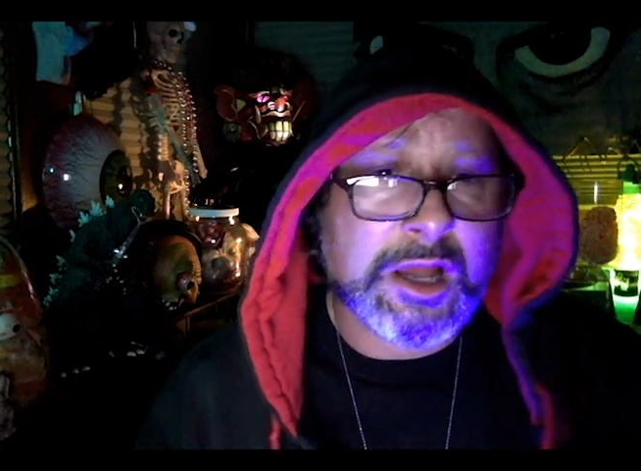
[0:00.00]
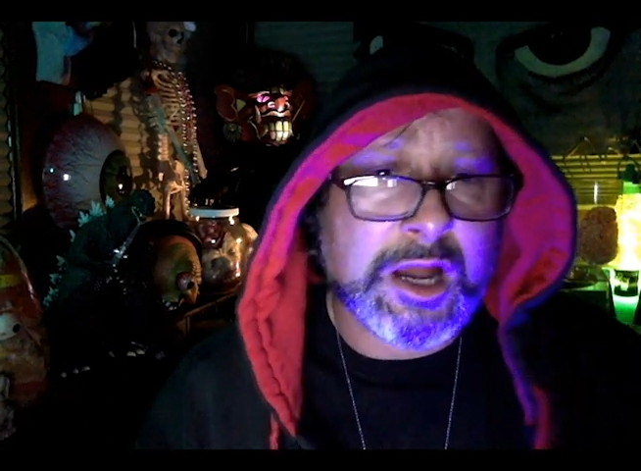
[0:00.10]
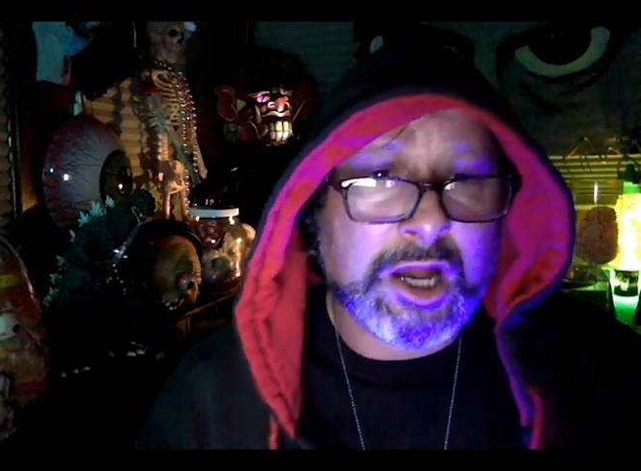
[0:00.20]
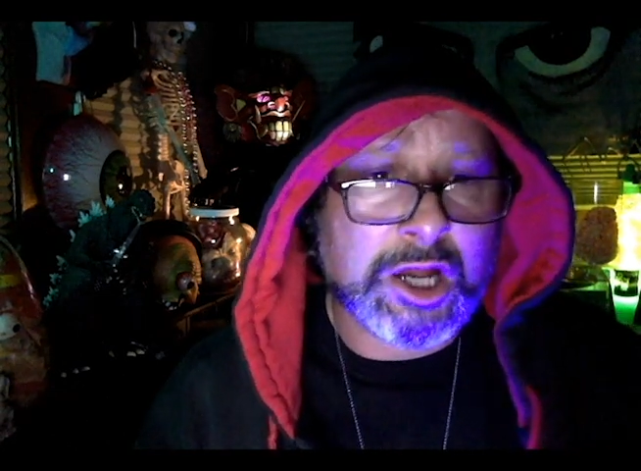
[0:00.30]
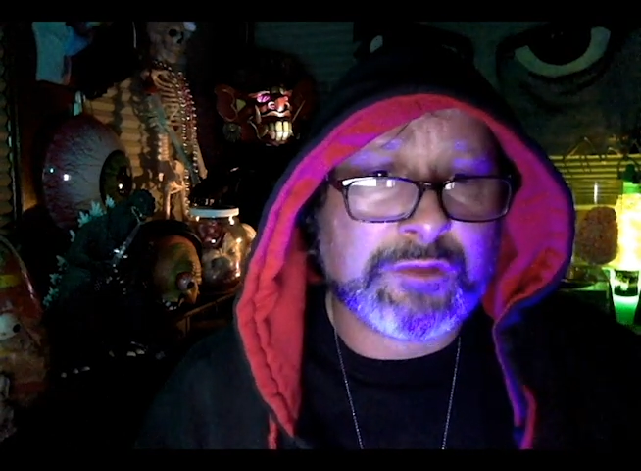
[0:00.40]

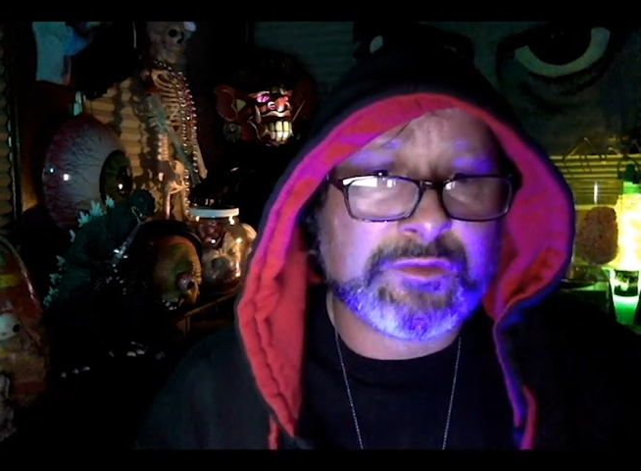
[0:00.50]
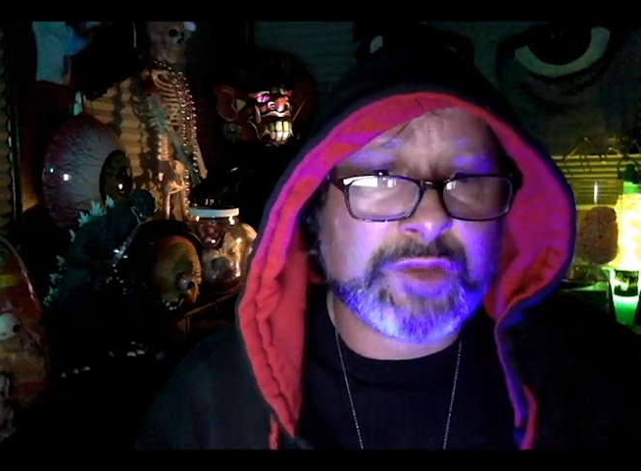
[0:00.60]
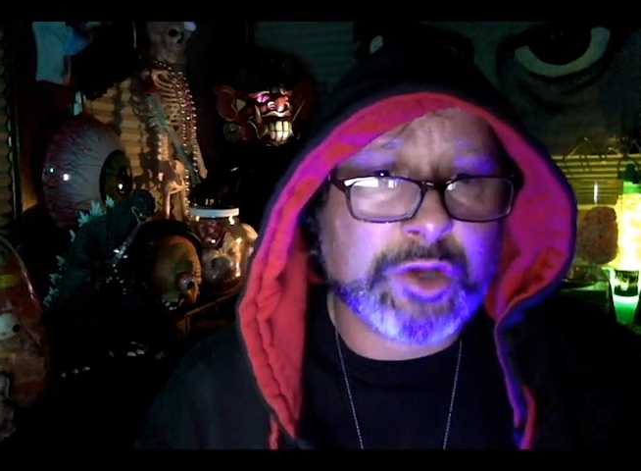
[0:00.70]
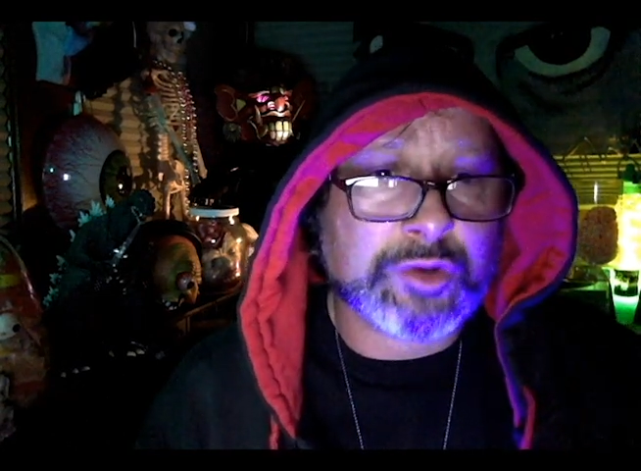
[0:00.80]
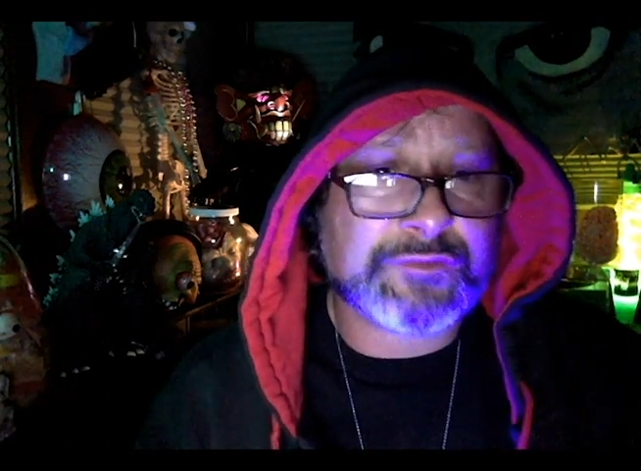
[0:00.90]

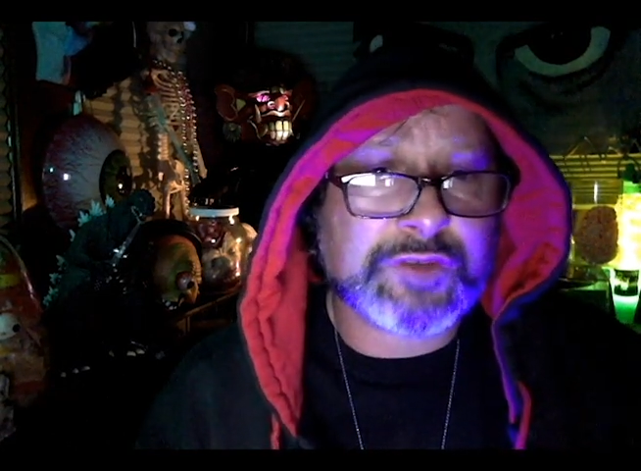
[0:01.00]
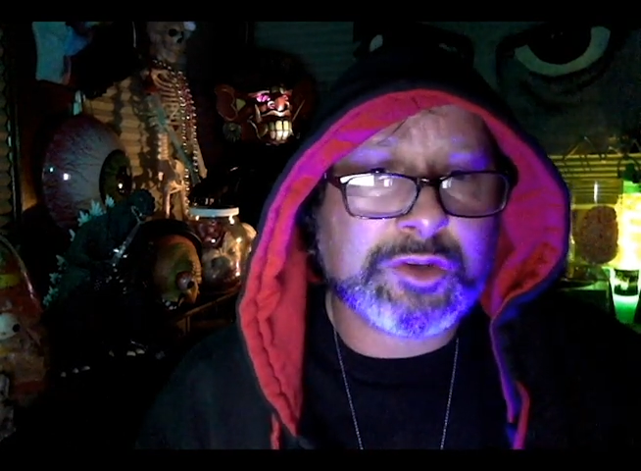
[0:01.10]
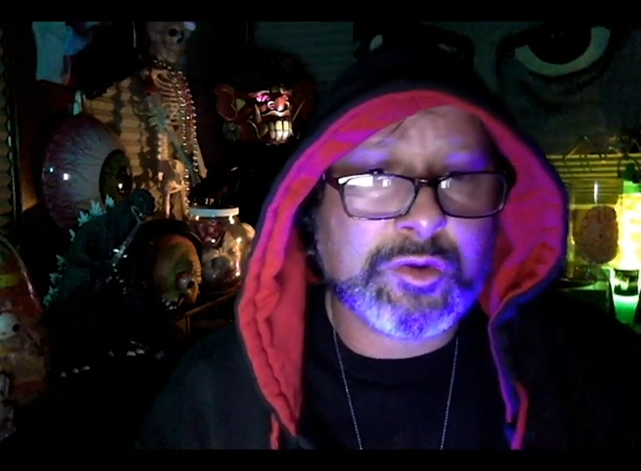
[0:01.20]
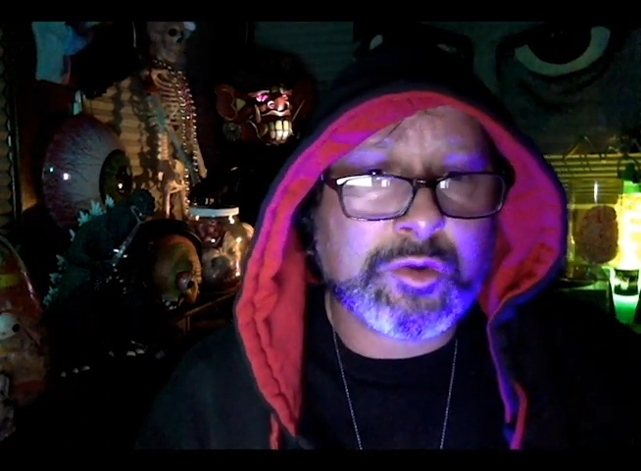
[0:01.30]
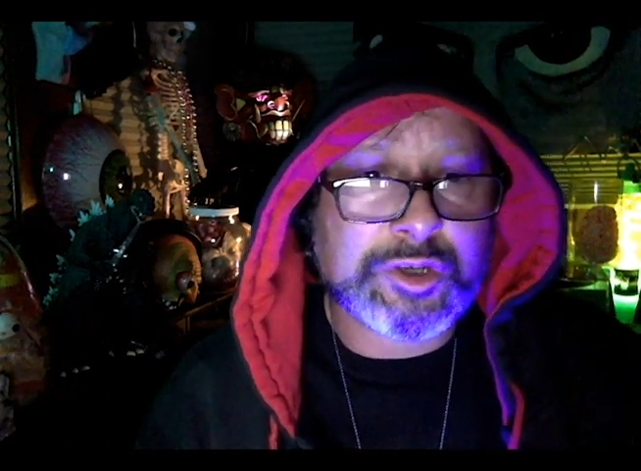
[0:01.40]
Those of
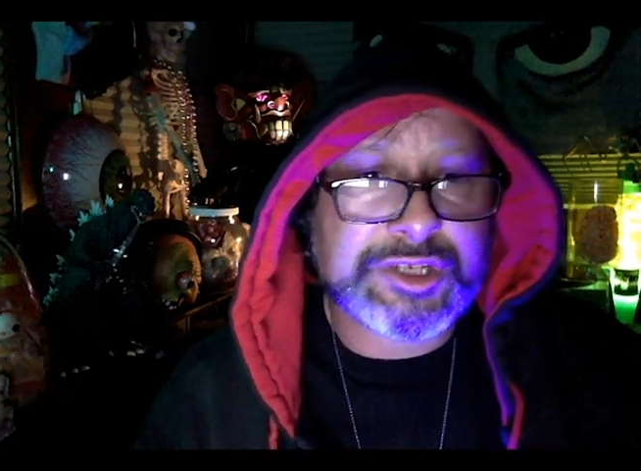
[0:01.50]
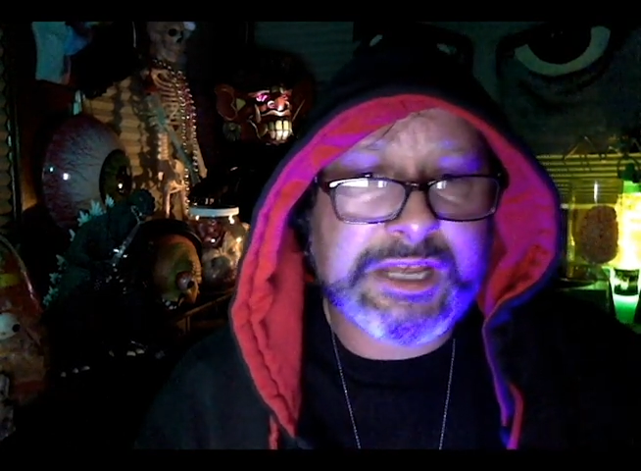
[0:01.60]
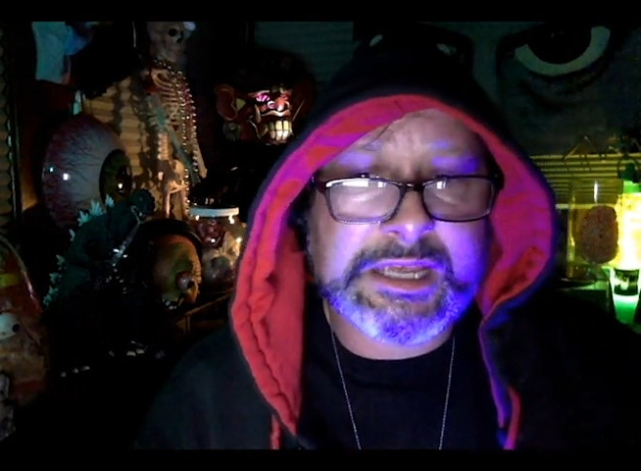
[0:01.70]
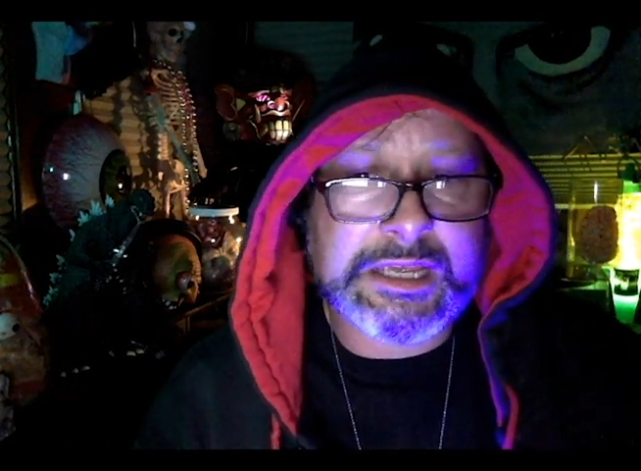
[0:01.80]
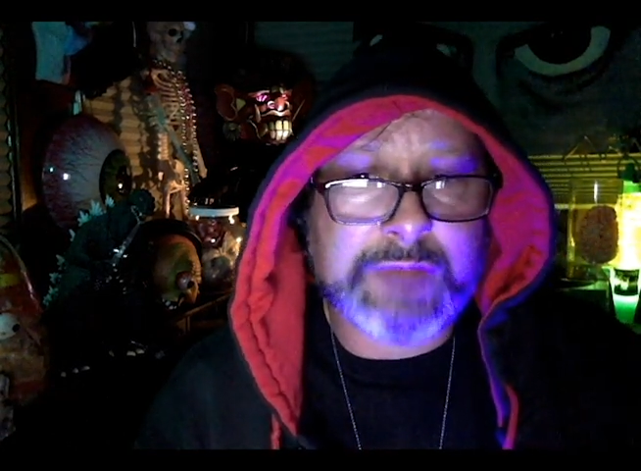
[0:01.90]
you who are
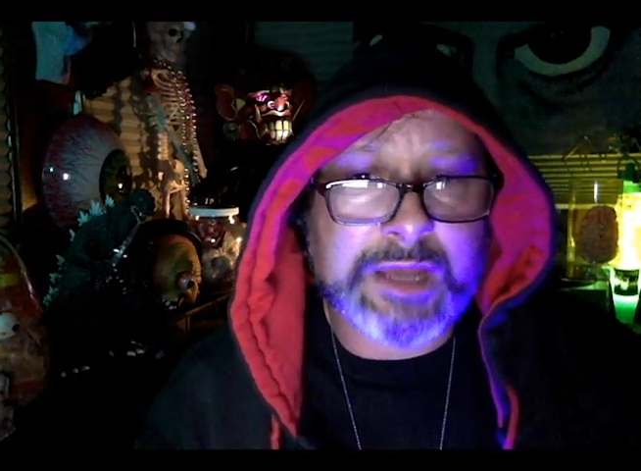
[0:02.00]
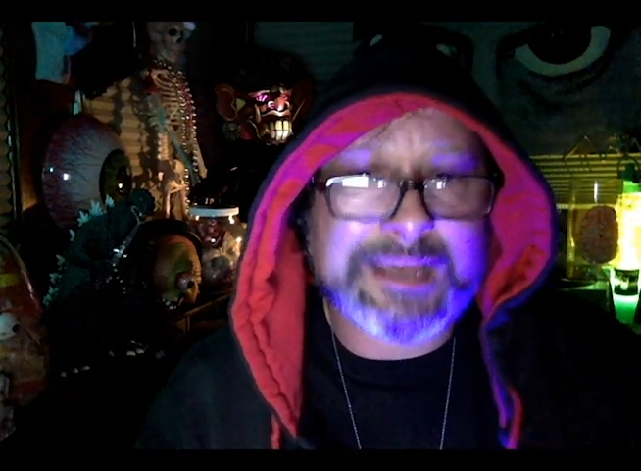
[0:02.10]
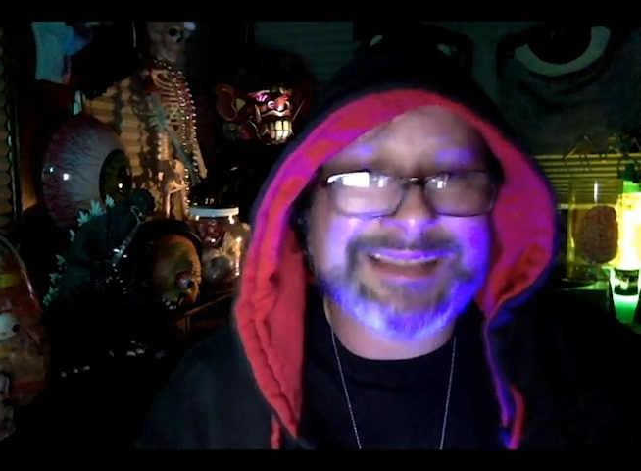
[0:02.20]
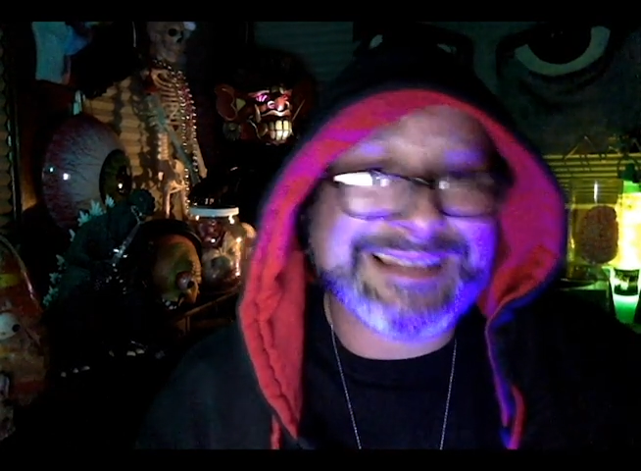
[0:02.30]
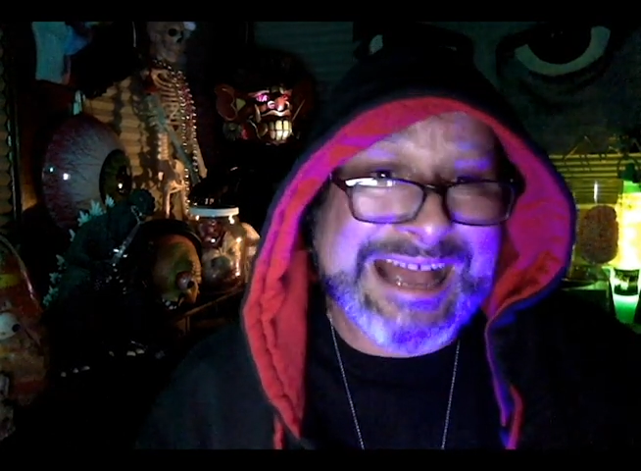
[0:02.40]
taking my
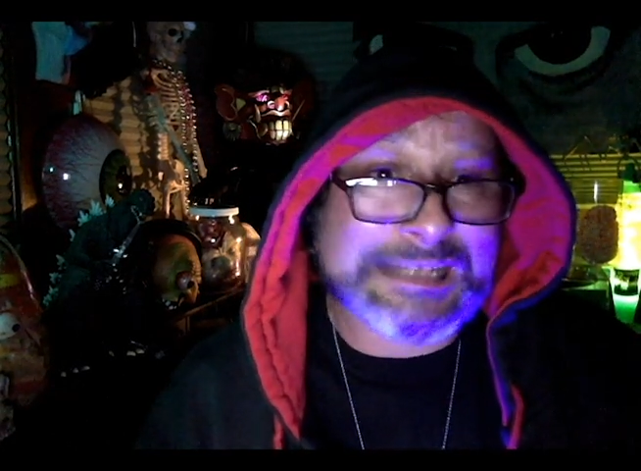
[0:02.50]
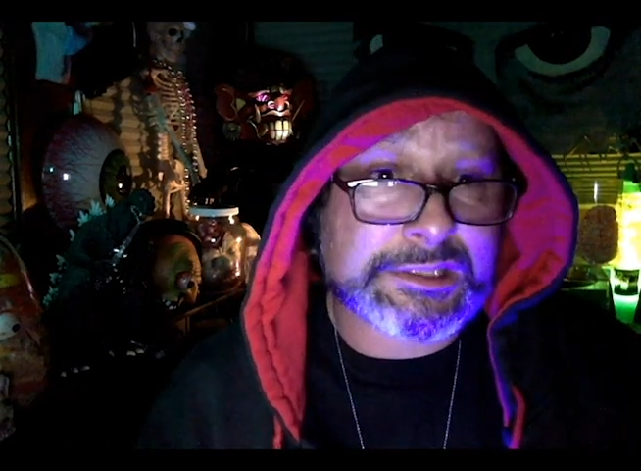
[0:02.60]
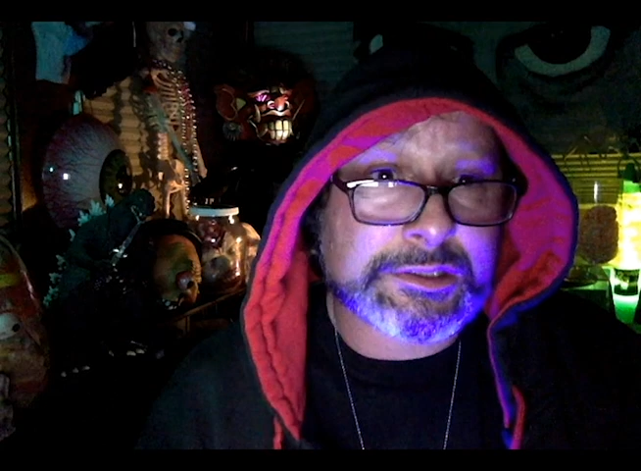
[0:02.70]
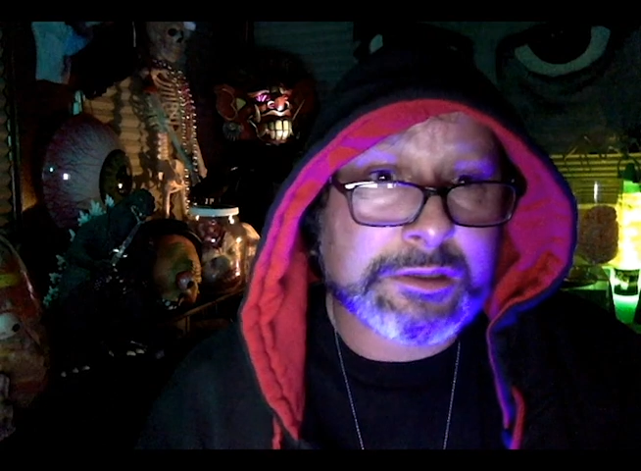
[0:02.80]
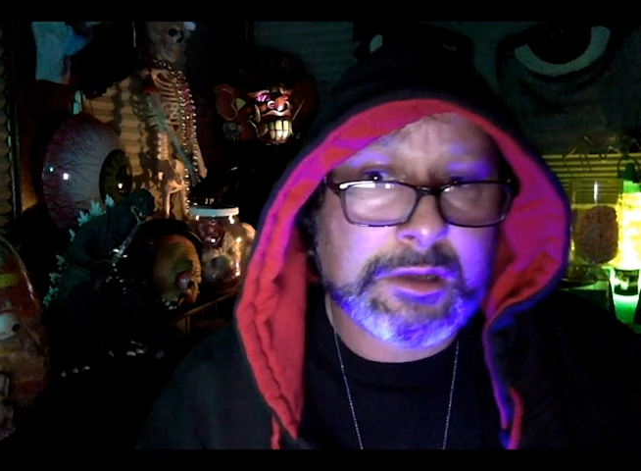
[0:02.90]
class,